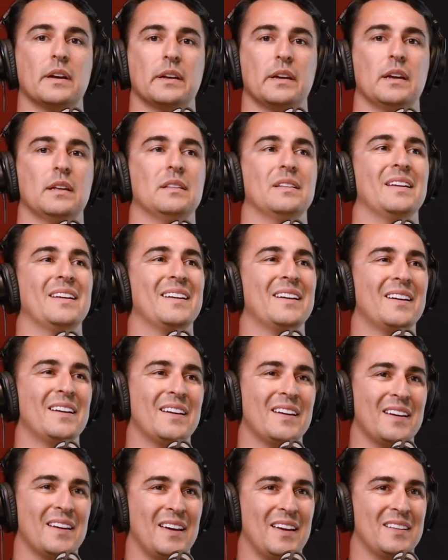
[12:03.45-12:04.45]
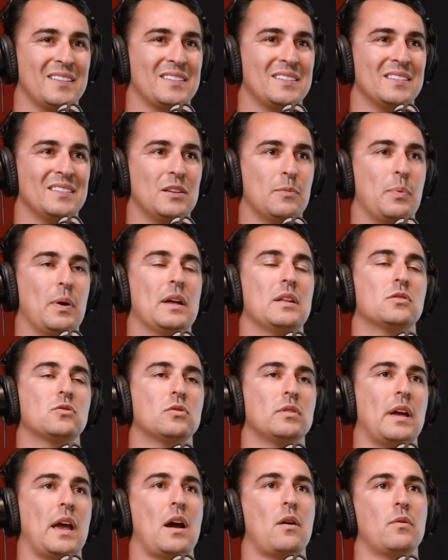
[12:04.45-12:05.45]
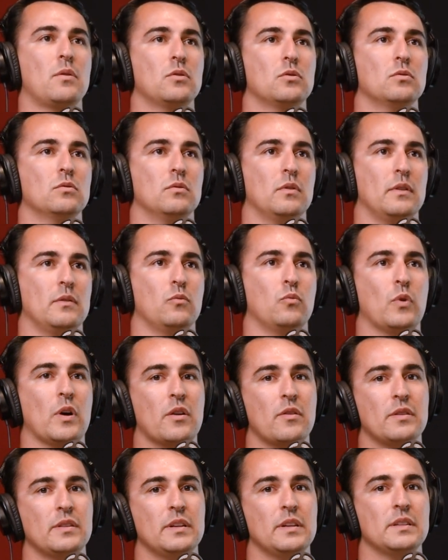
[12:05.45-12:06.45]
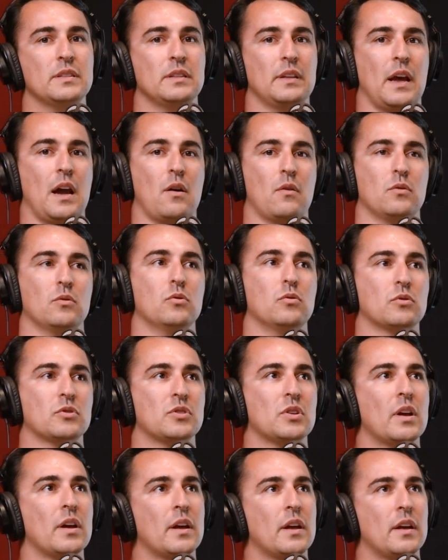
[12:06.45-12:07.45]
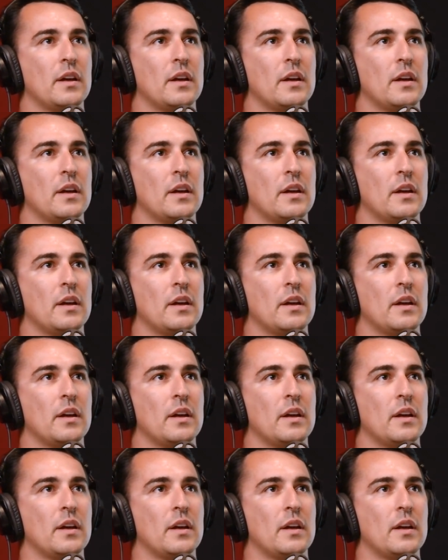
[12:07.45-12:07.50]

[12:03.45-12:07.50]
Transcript: Again, it depends on where it is and how it looks.